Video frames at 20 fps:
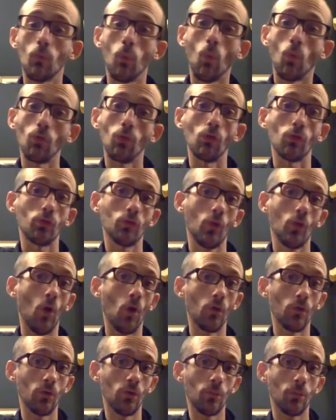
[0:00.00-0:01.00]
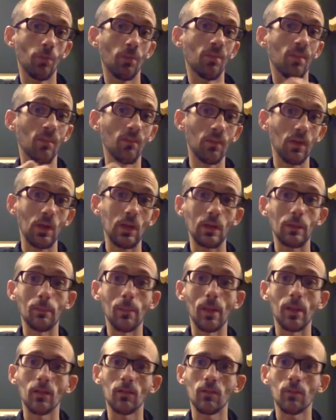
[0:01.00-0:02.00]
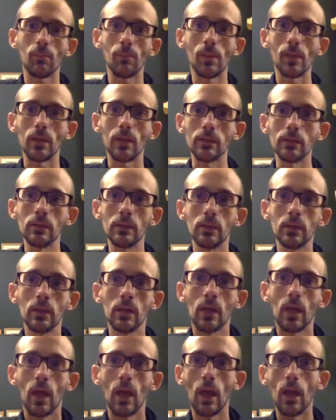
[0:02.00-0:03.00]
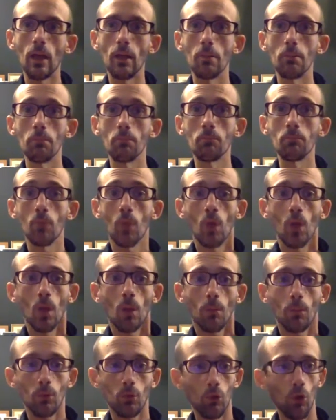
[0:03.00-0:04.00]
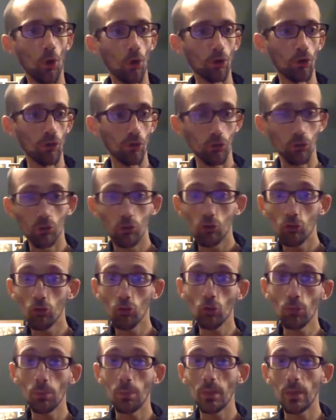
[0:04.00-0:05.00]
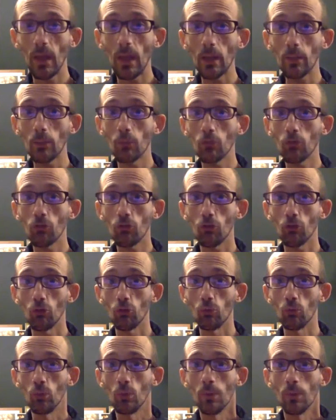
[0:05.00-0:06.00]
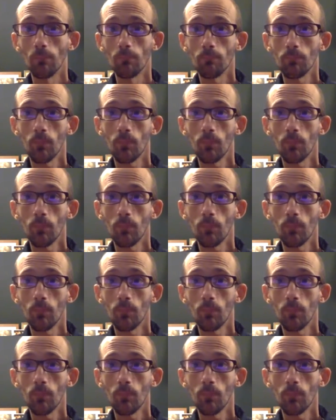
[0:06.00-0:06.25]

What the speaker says: for what those cards specifically meant to me, because you should be able to